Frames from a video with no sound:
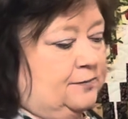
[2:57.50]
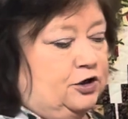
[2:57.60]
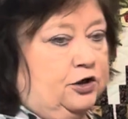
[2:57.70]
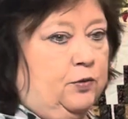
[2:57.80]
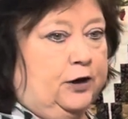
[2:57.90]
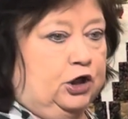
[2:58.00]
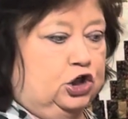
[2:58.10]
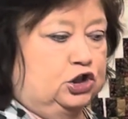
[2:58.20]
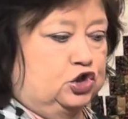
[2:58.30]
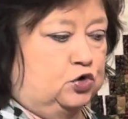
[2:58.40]
so you want a
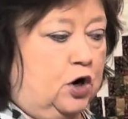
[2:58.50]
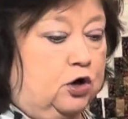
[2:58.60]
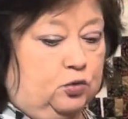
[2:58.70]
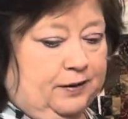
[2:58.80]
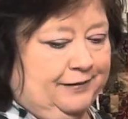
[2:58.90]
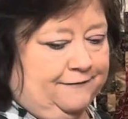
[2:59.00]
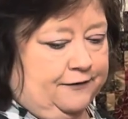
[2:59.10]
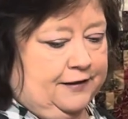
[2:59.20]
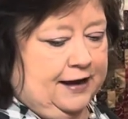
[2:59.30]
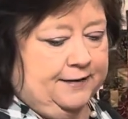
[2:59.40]
good strong ribbon for
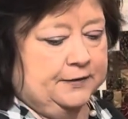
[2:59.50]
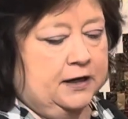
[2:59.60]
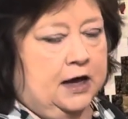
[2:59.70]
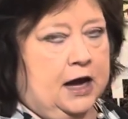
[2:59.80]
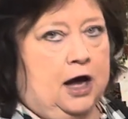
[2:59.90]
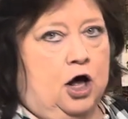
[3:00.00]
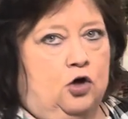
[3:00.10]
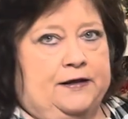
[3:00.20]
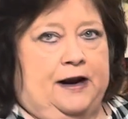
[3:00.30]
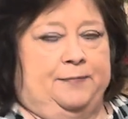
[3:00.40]
that. I'll
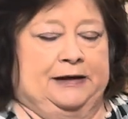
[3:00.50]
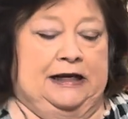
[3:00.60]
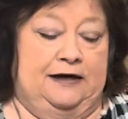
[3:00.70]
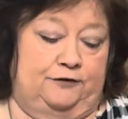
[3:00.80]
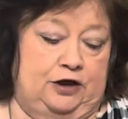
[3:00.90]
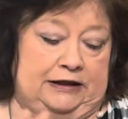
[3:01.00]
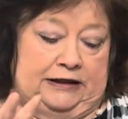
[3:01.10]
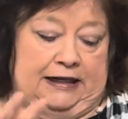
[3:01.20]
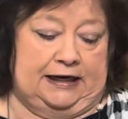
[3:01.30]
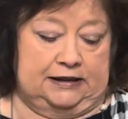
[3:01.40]
hold that up again if you didn't
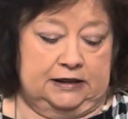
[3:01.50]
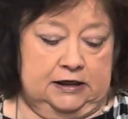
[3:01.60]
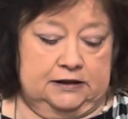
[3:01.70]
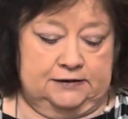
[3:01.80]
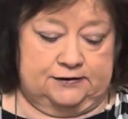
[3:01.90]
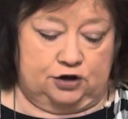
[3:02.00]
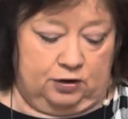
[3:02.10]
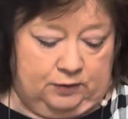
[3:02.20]
get it to start